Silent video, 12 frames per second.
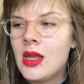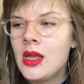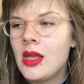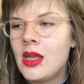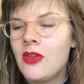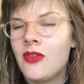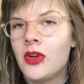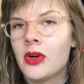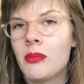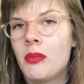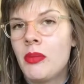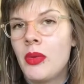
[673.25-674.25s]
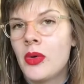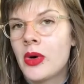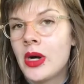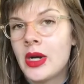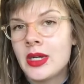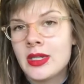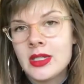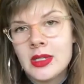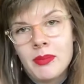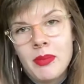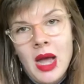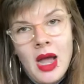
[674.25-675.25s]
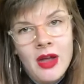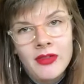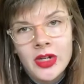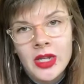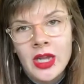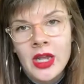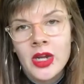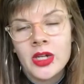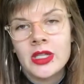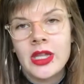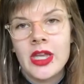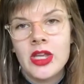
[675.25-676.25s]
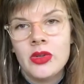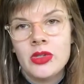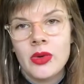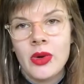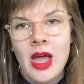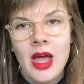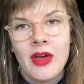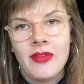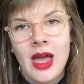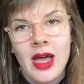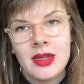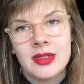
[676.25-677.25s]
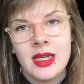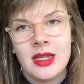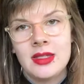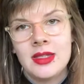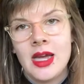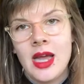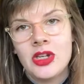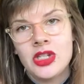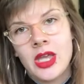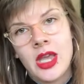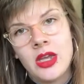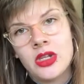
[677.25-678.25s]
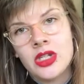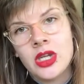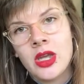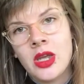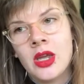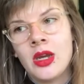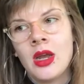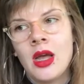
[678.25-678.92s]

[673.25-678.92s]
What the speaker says: if you're born into poverty or, like, you don't have access to education,